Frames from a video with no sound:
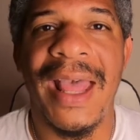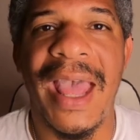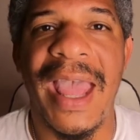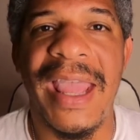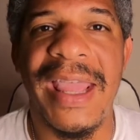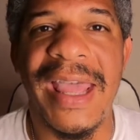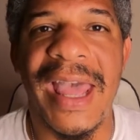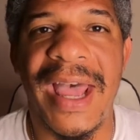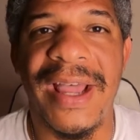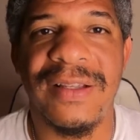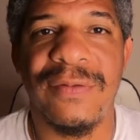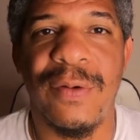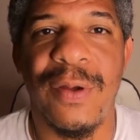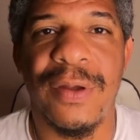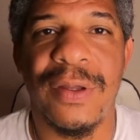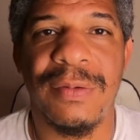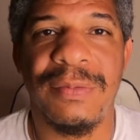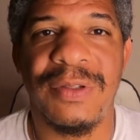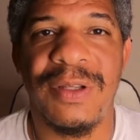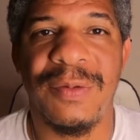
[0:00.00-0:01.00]
Hey guys,
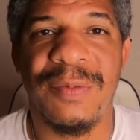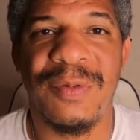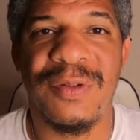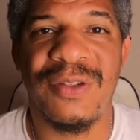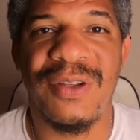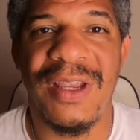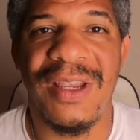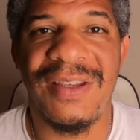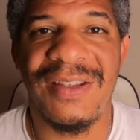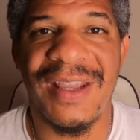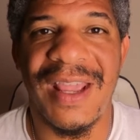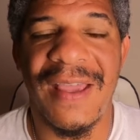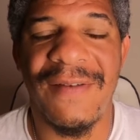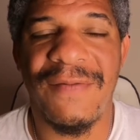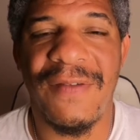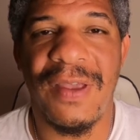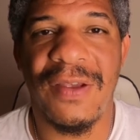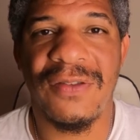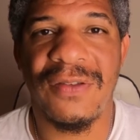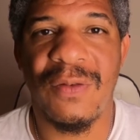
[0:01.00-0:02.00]
welcome to Prestige
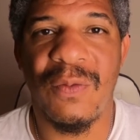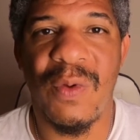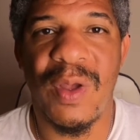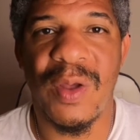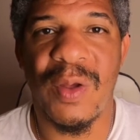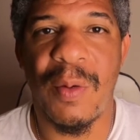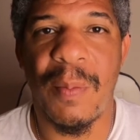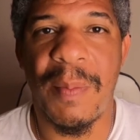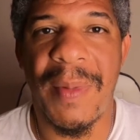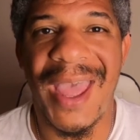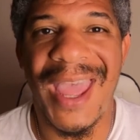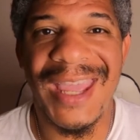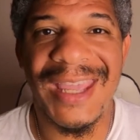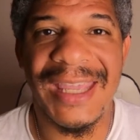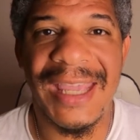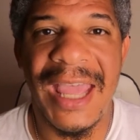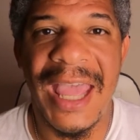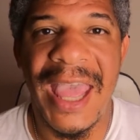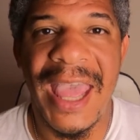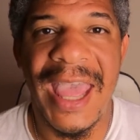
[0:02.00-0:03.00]
Catfish and welcome
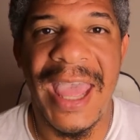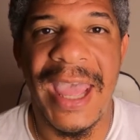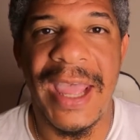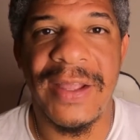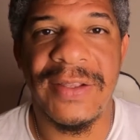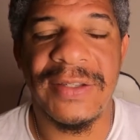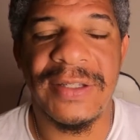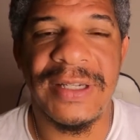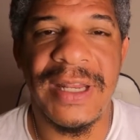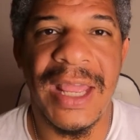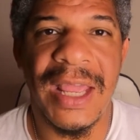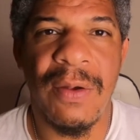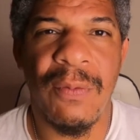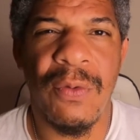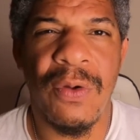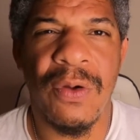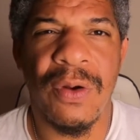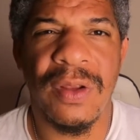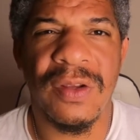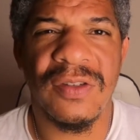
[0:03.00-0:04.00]
back. And today
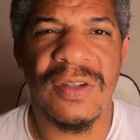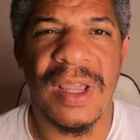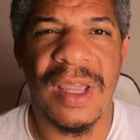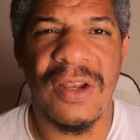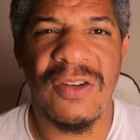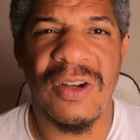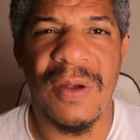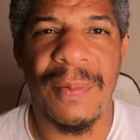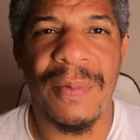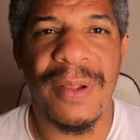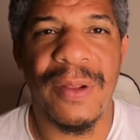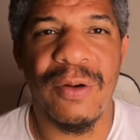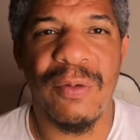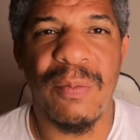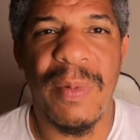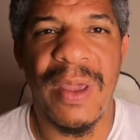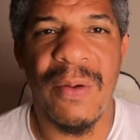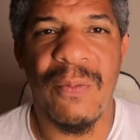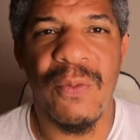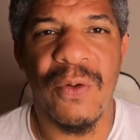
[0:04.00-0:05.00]
we're going to change up a little
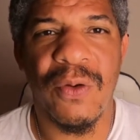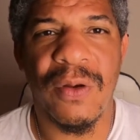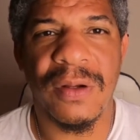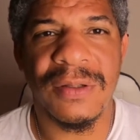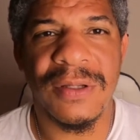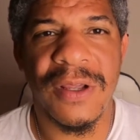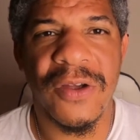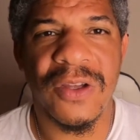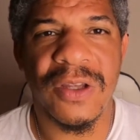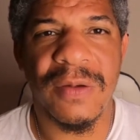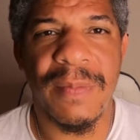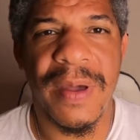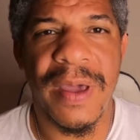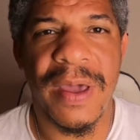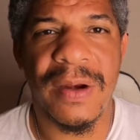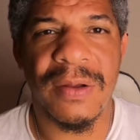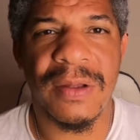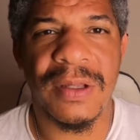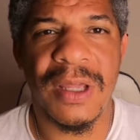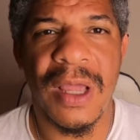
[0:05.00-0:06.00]
bit. We're going to talk
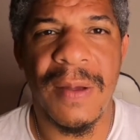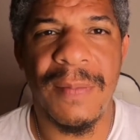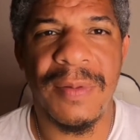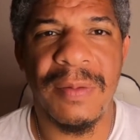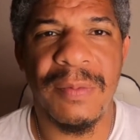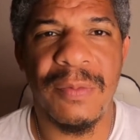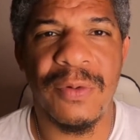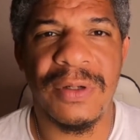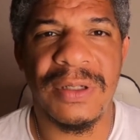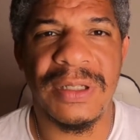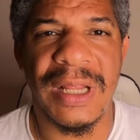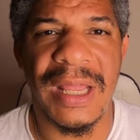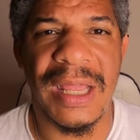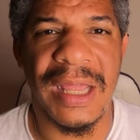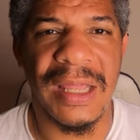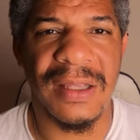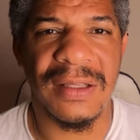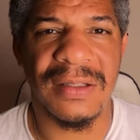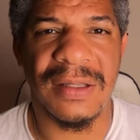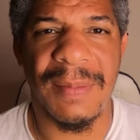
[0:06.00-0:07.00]
about a couple of more
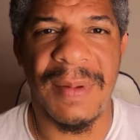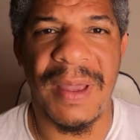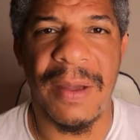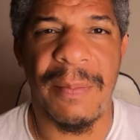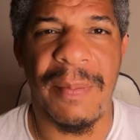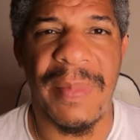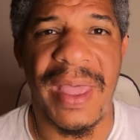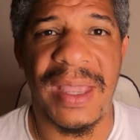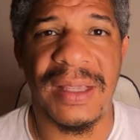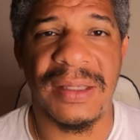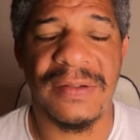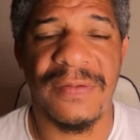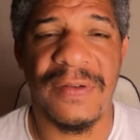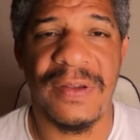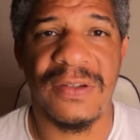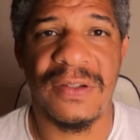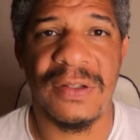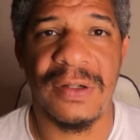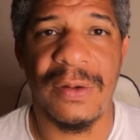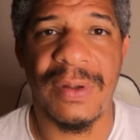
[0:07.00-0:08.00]
things about bass
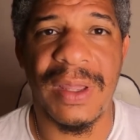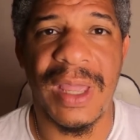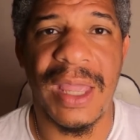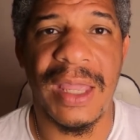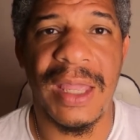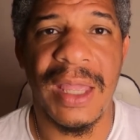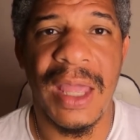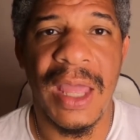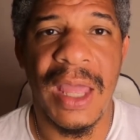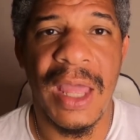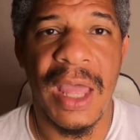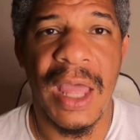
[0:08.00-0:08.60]
fishing, okay?